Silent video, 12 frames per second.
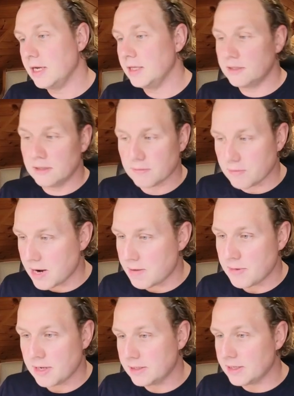
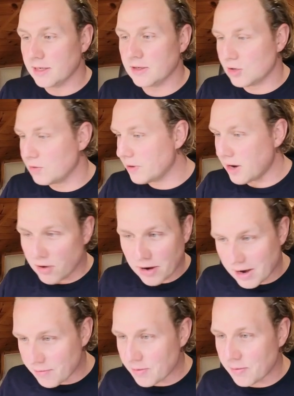Instagram and TikTok. We
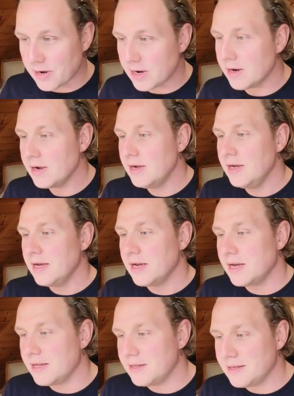are everywhere,
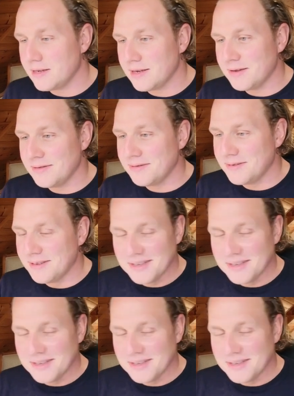and uh,